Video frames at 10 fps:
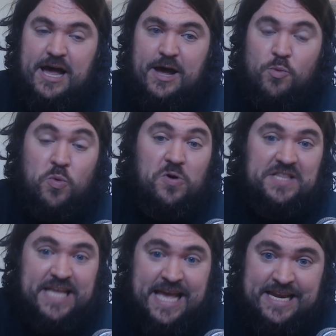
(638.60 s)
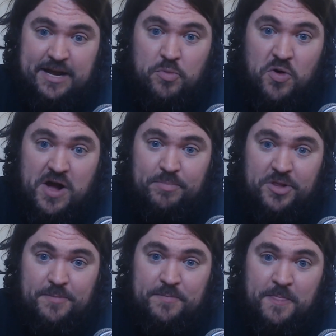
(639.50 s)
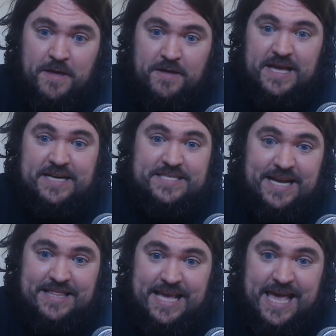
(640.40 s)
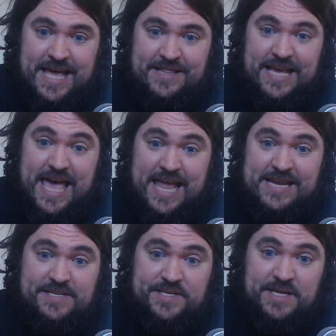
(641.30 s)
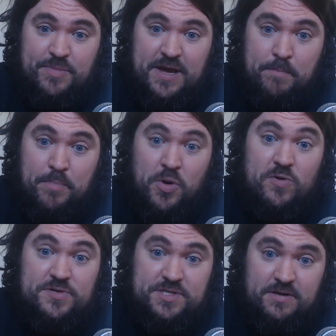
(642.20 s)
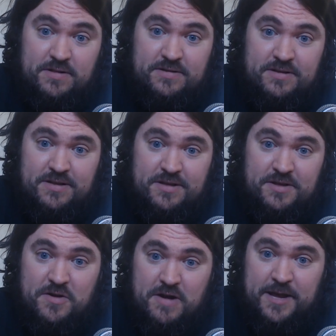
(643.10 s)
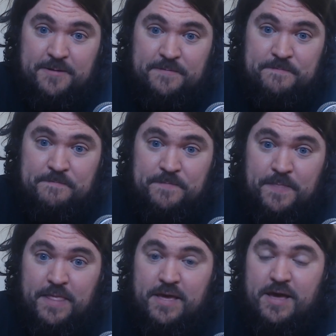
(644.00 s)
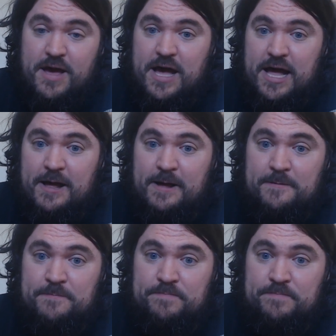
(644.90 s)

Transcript: world-ending problem, that is not the end. The end is something personal, right? That